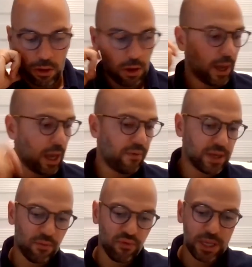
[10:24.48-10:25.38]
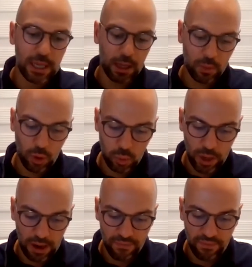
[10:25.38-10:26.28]
I have some result what
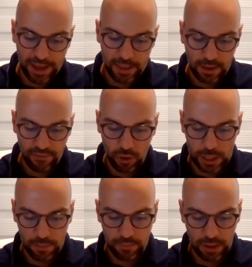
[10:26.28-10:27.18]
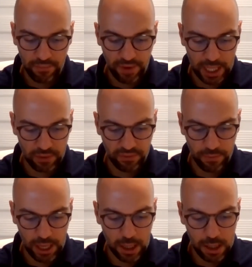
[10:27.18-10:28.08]
we are finding, for example, in front of
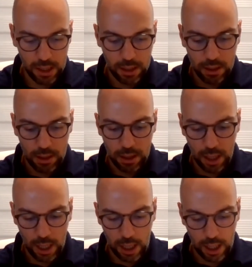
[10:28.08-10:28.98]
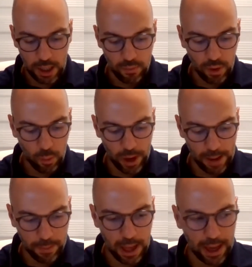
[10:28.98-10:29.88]
me, when we
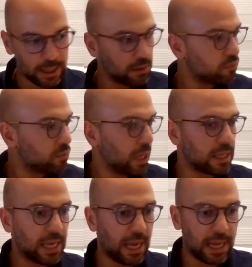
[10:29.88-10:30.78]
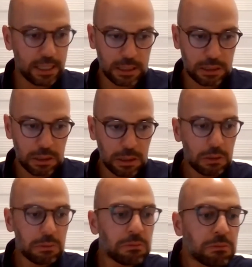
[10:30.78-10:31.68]
apply the test.
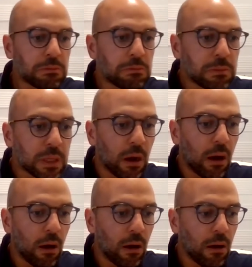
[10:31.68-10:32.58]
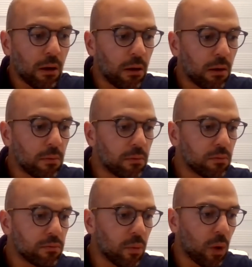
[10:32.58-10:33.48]

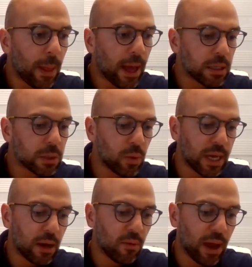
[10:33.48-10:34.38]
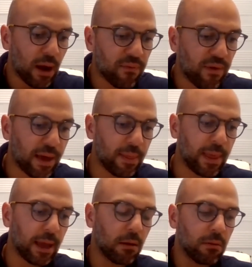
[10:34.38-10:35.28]
What else we are
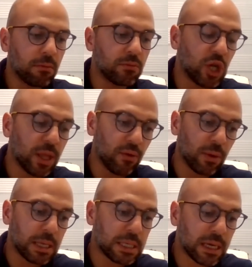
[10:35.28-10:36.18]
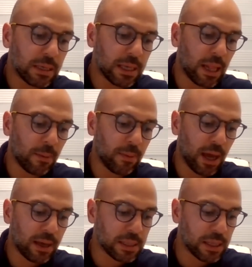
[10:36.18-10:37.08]
finding generally? Sickle cell
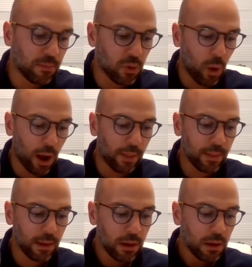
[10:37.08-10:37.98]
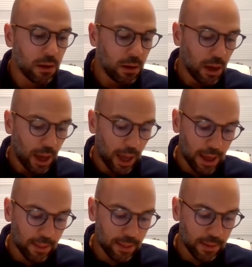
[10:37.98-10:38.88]
anemia is number one,
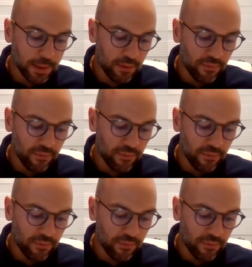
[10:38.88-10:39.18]
and